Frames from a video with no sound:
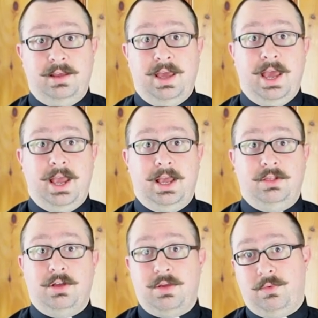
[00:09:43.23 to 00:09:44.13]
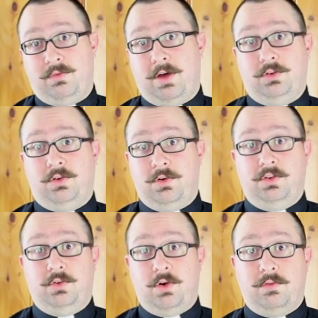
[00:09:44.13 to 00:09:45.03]
hey, look at what Father
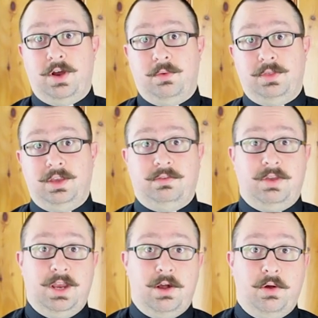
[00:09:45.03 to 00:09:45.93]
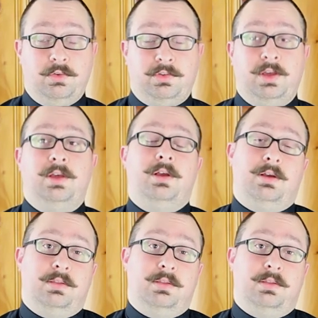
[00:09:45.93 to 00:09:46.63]
Tony's doing over here with these videos.